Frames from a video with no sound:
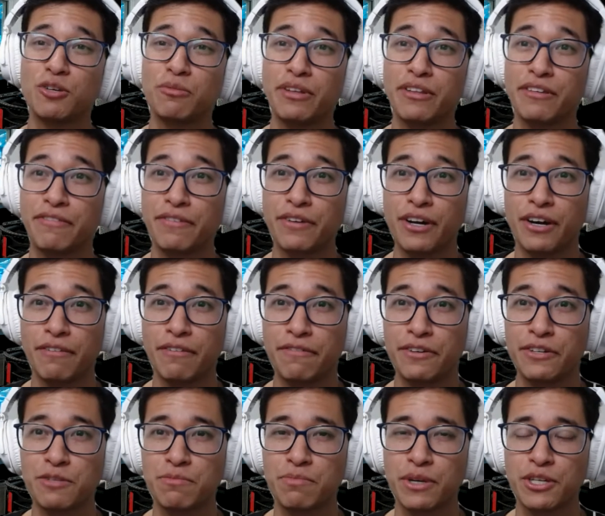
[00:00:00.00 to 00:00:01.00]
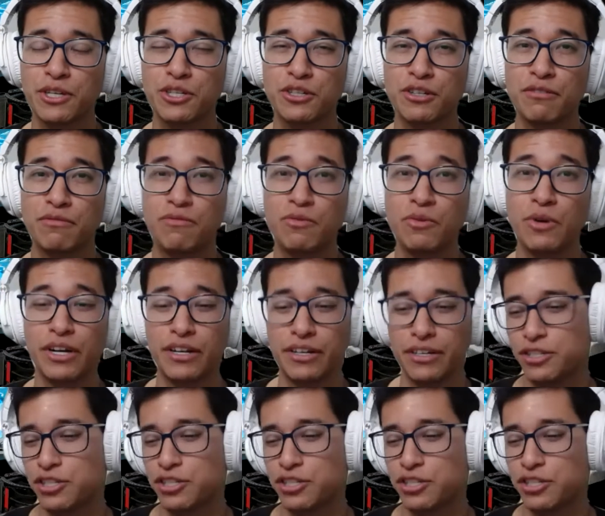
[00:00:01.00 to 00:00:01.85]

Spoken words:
me the first picture of what